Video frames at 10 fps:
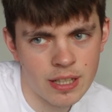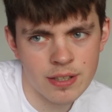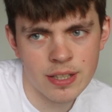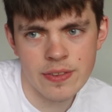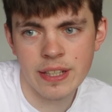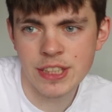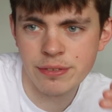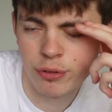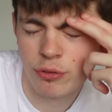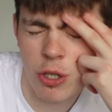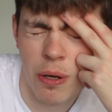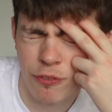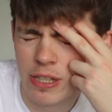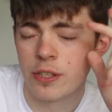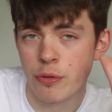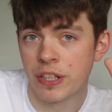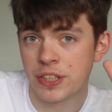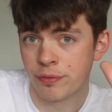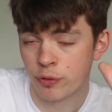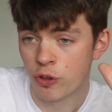I think he's in front row. I really do think
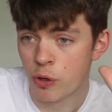he's in front